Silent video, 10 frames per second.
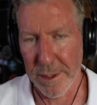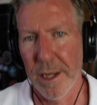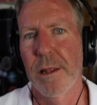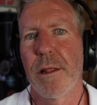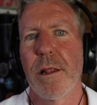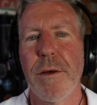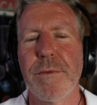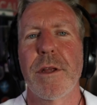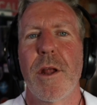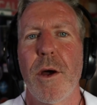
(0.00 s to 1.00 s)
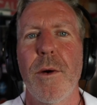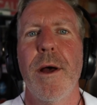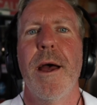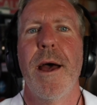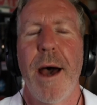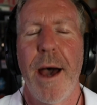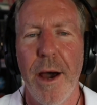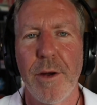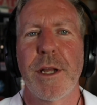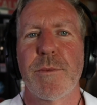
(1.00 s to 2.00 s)
I'd love to know how to
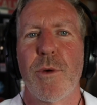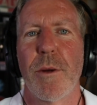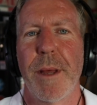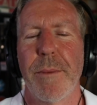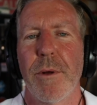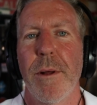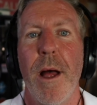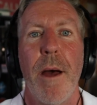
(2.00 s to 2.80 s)
reach more people.